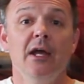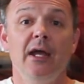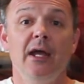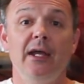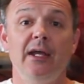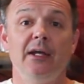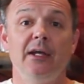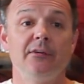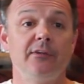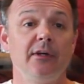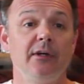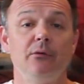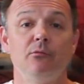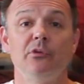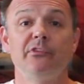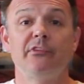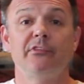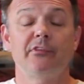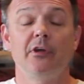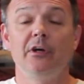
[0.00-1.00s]
And
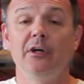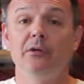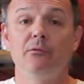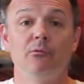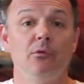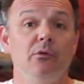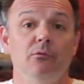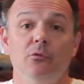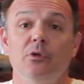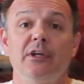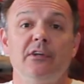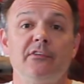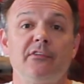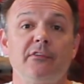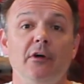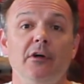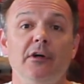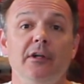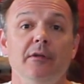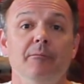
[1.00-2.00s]
we'll get
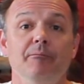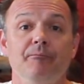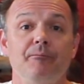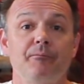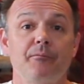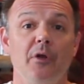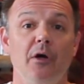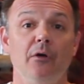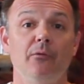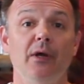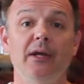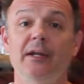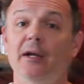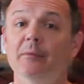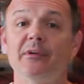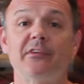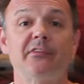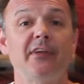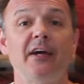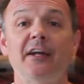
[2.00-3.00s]
started. All right, I'm
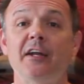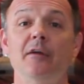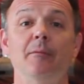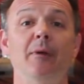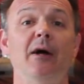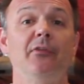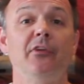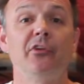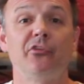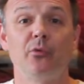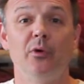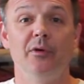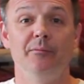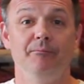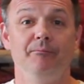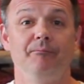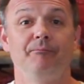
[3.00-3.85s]
excited about this one.